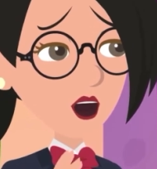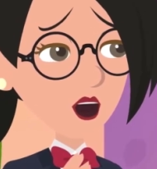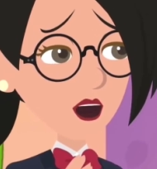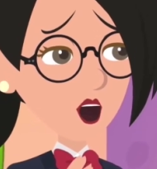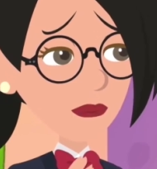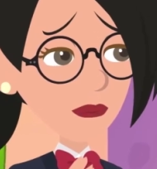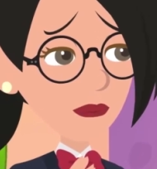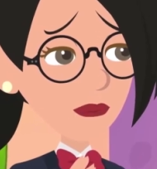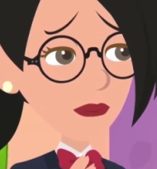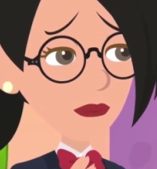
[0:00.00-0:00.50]
and
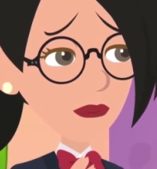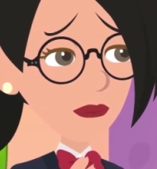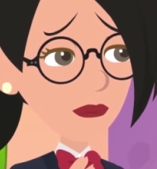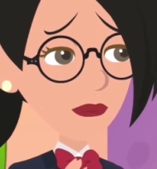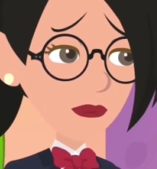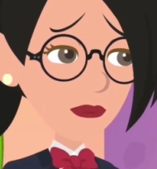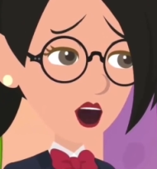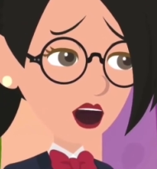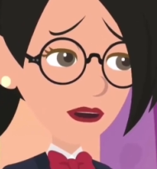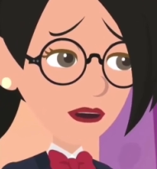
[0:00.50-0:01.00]
went to my
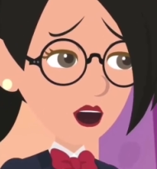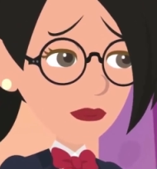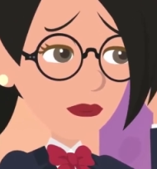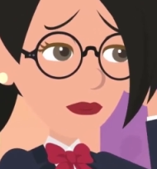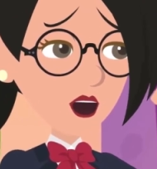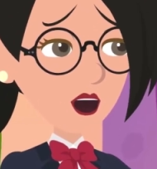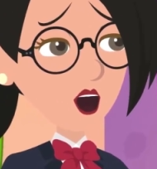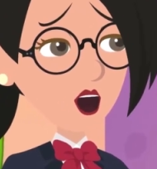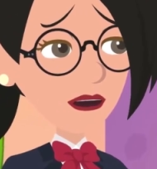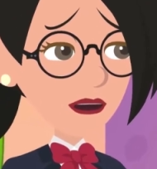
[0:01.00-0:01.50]
room.
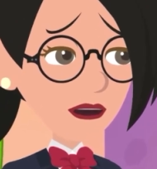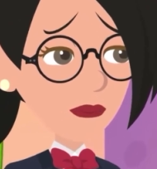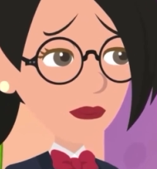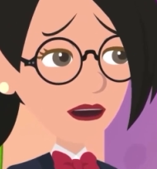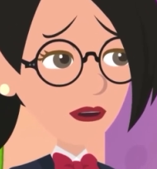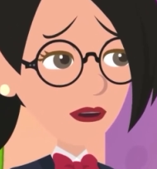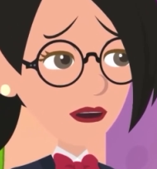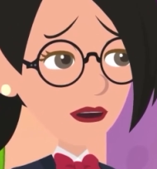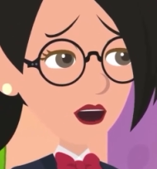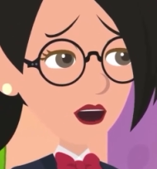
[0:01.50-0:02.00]
I kept